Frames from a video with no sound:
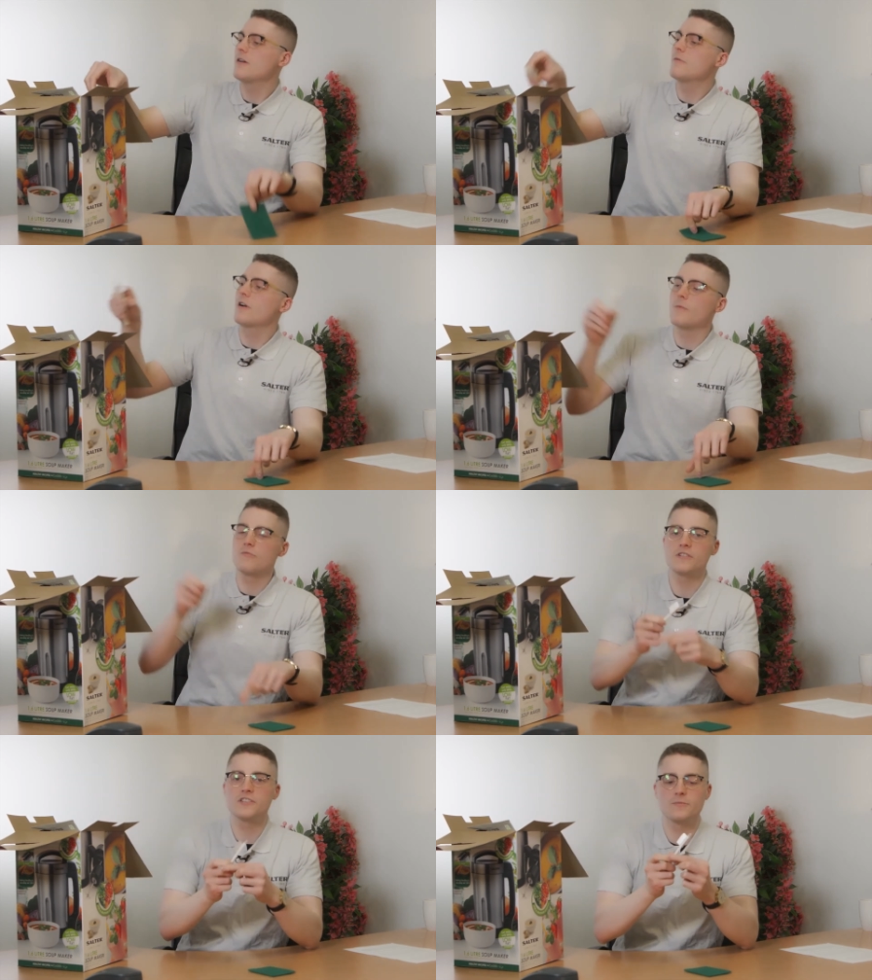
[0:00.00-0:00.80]
We've got a
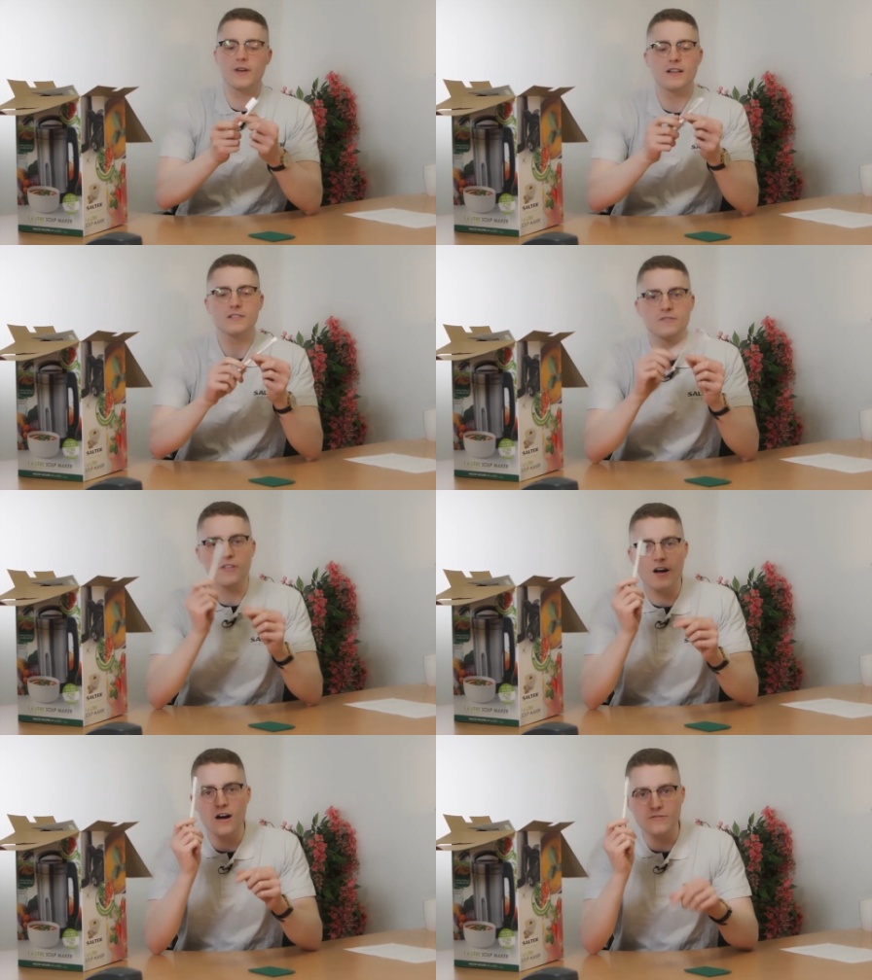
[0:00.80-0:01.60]
brush as well, so for
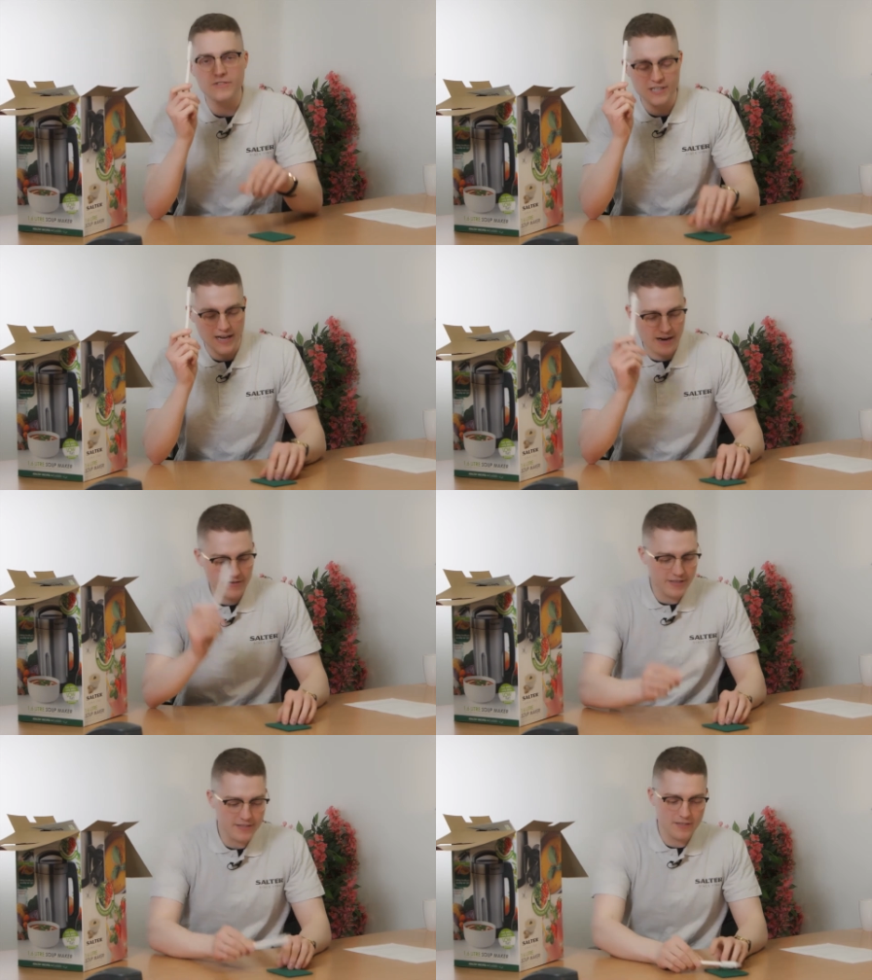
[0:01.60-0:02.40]
hard to reach
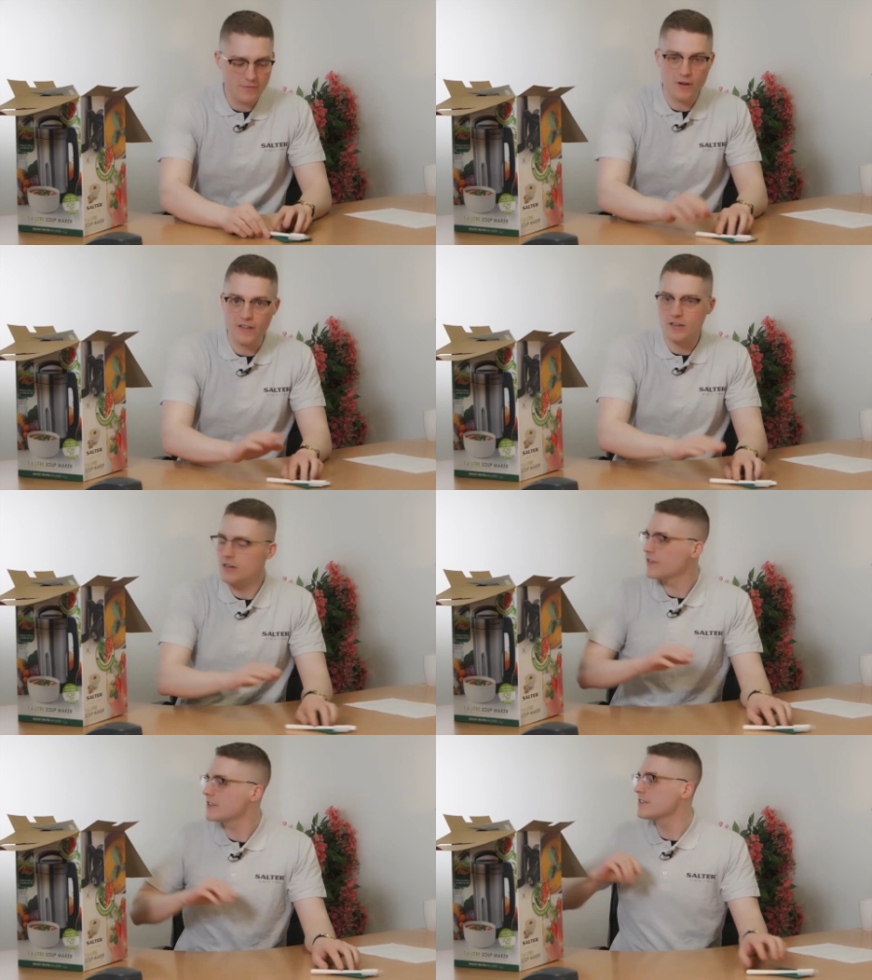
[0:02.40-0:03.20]
areas, we've got that
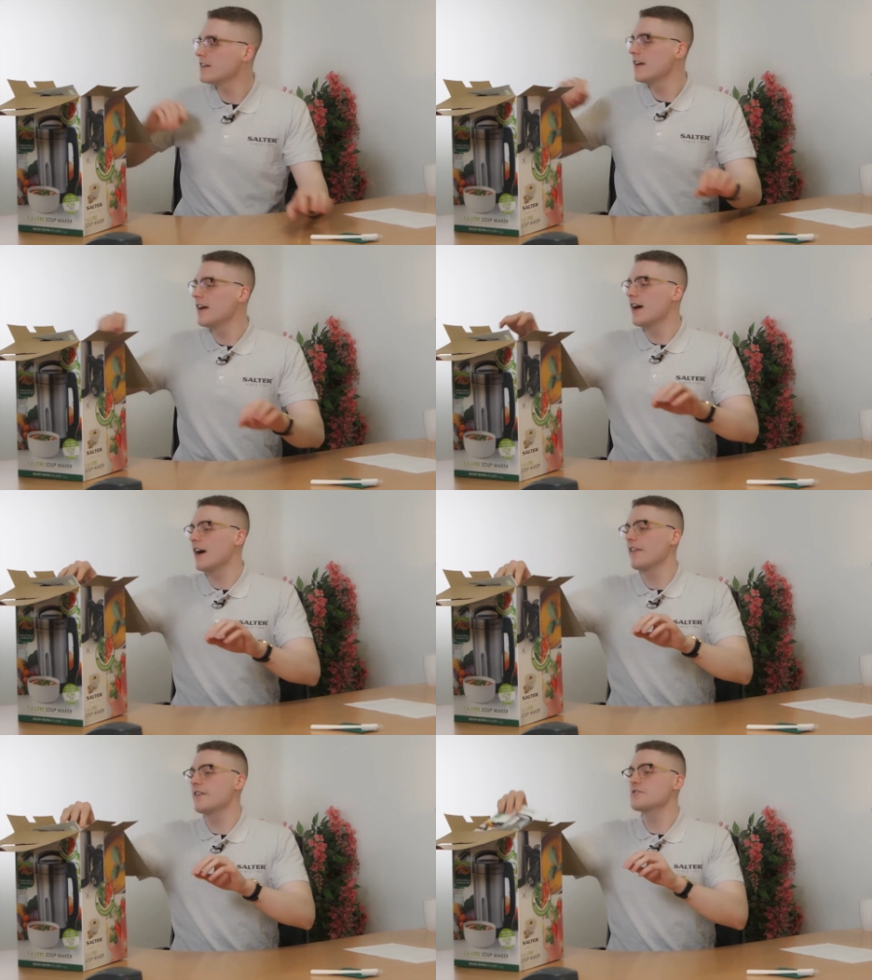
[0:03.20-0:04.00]
covered.
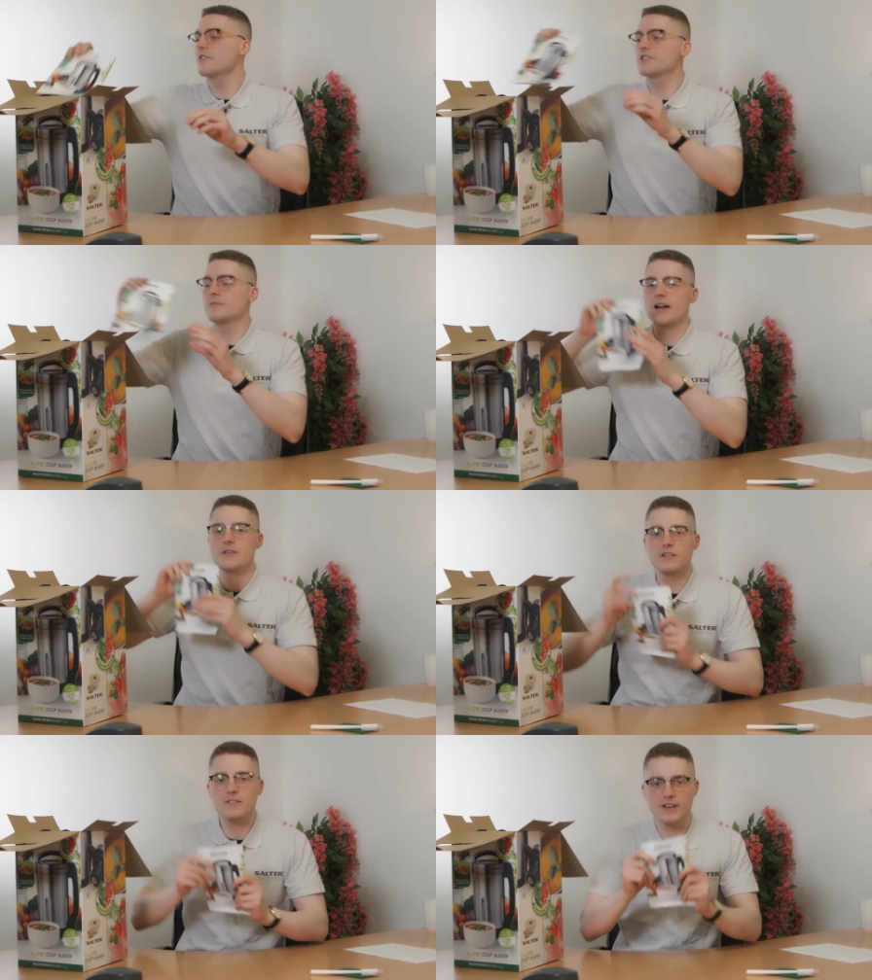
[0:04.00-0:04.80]
The instruction
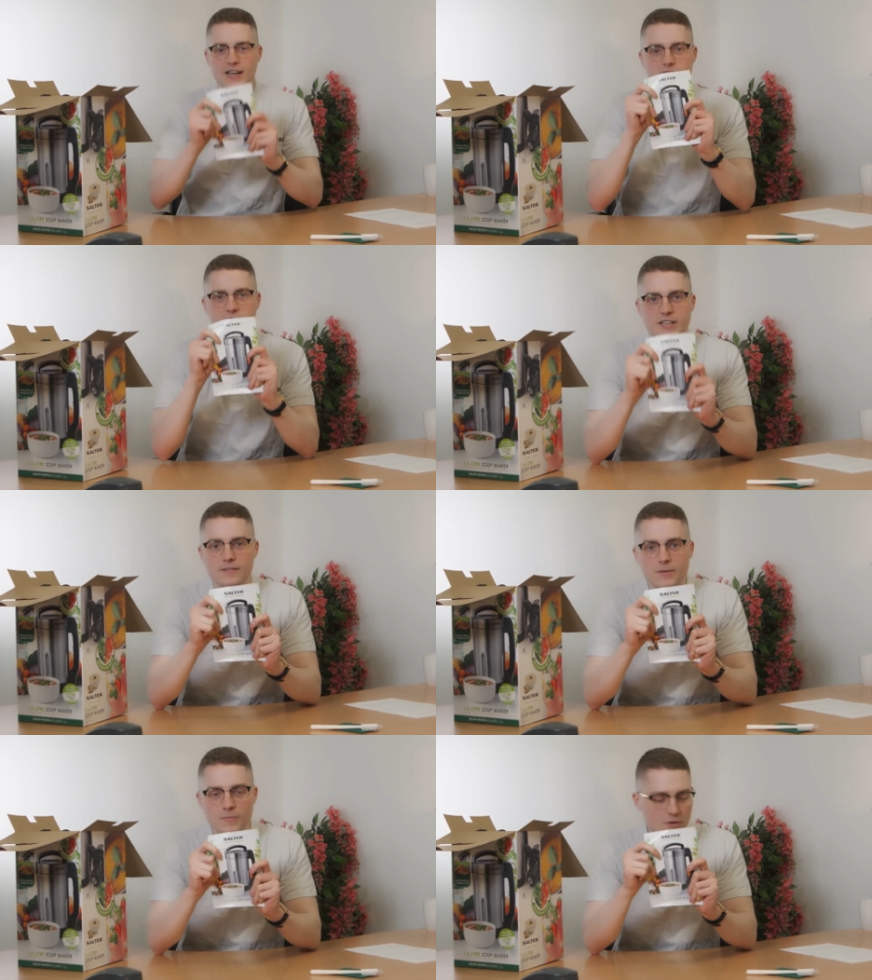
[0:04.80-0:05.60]
manual, if you'd like to read
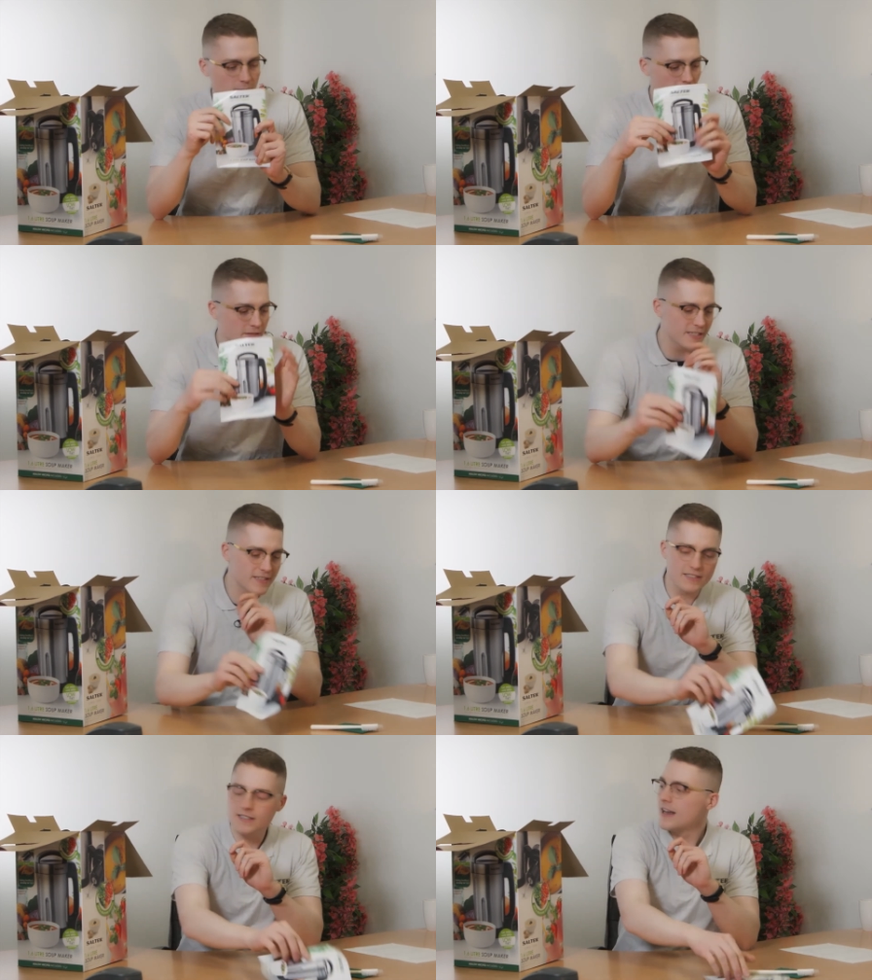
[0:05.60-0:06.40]
a bit more about
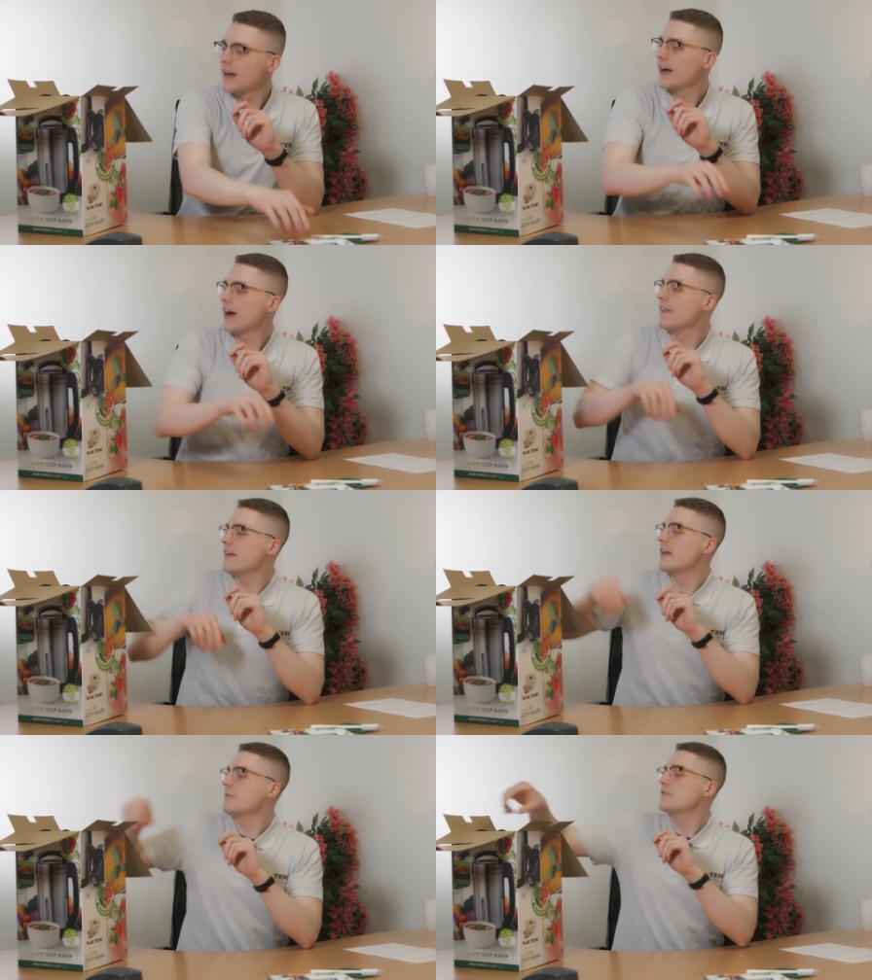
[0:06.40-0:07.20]
it. And
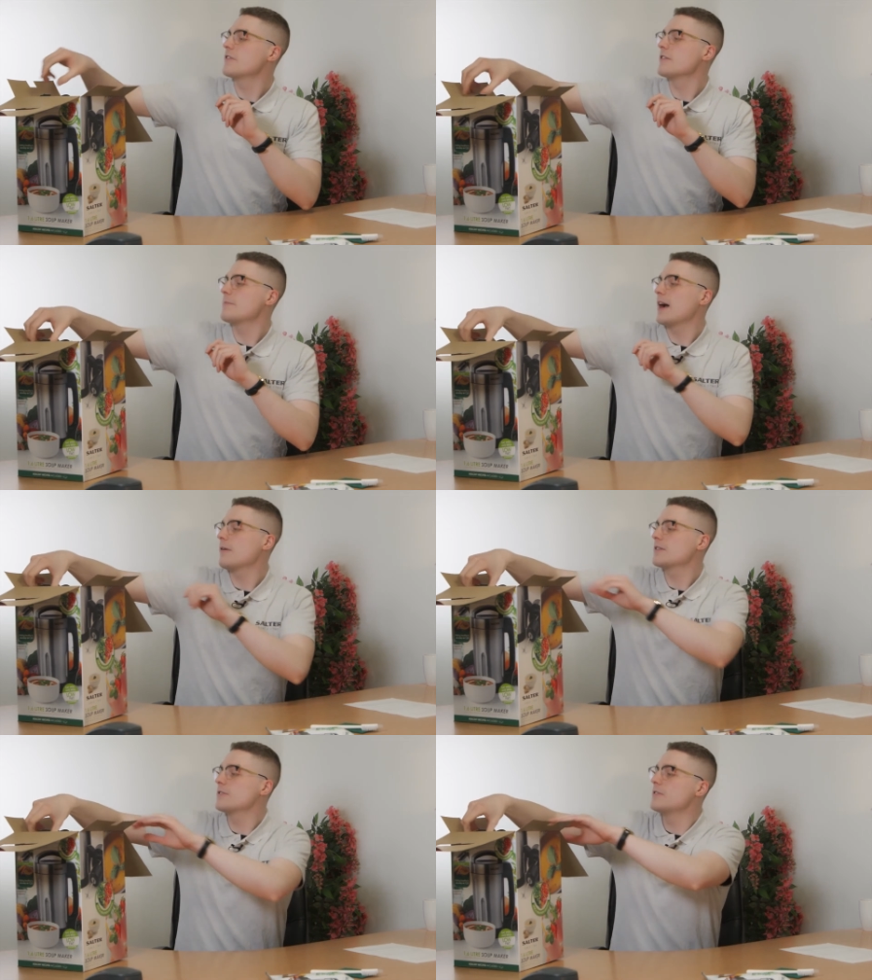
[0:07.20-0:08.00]
then we've got
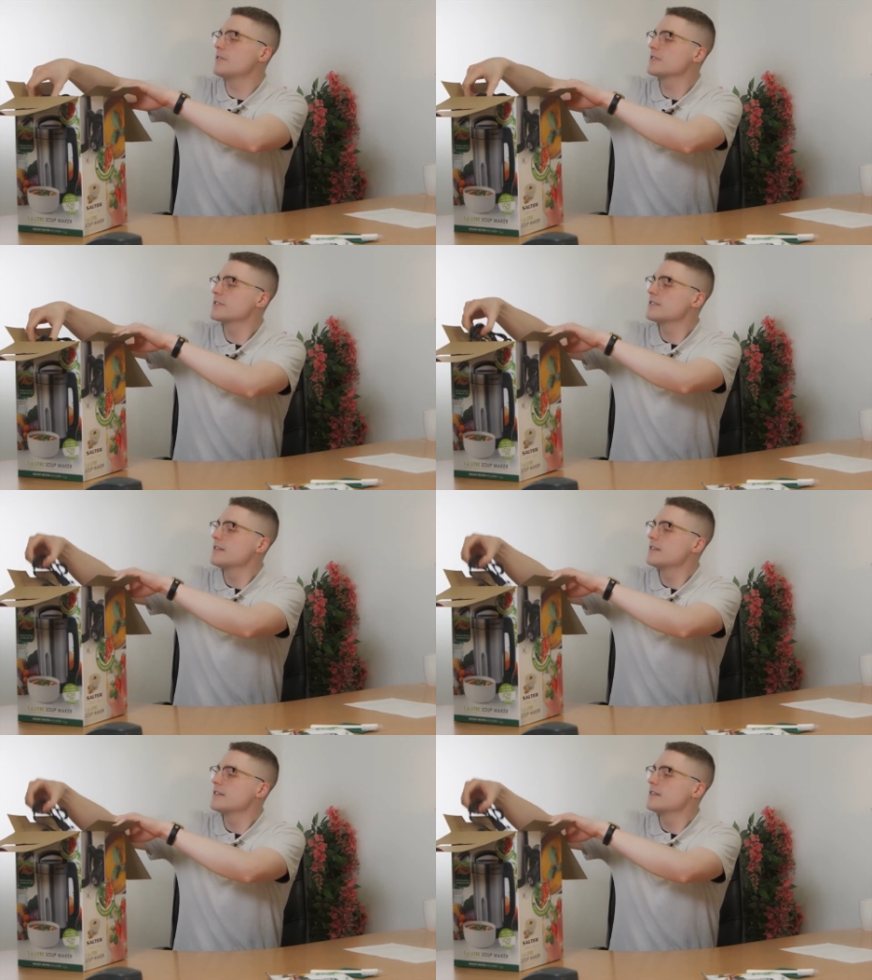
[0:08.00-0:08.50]
power cord.